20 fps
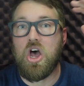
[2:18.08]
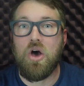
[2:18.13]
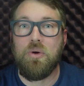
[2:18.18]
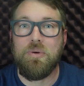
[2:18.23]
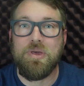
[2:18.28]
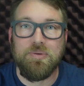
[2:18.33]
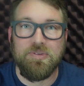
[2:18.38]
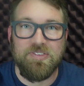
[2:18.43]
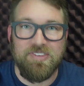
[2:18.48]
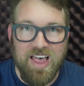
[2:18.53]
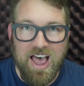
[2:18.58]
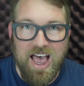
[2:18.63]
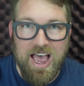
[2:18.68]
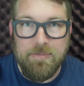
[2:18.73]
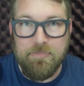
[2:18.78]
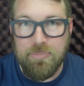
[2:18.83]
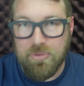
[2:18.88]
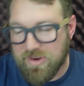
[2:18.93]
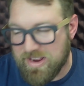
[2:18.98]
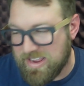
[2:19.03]
he was the
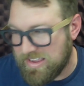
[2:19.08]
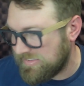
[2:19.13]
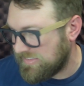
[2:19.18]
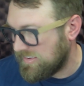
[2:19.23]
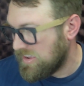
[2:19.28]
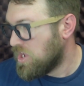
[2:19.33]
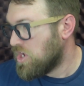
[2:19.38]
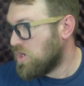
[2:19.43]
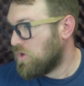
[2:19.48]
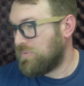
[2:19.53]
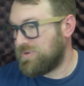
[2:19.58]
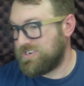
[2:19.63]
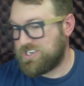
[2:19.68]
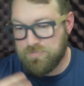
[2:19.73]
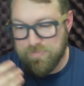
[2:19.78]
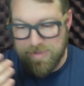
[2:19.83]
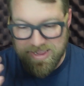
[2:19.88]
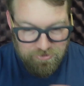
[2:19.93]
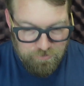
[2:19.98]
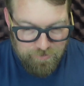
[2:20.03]
high priest,"
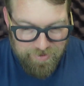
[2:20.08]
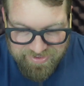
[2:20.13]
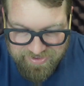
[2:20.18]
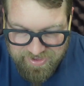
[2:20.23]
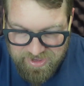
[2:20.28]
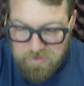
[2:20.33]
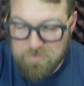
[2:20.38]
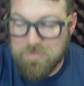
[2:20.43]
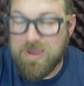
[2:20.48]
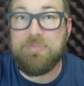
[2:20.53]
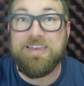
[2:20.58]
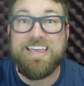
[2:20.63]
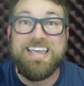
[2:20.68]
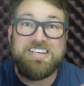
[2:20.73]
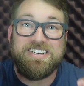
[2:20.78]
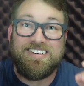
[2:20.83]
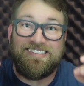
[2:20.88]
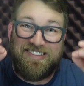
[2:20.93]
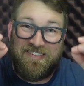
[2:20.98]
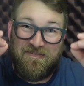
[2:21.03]
which makes me think maybe he
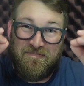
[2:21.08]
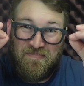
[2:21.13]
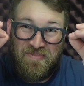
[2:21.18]
just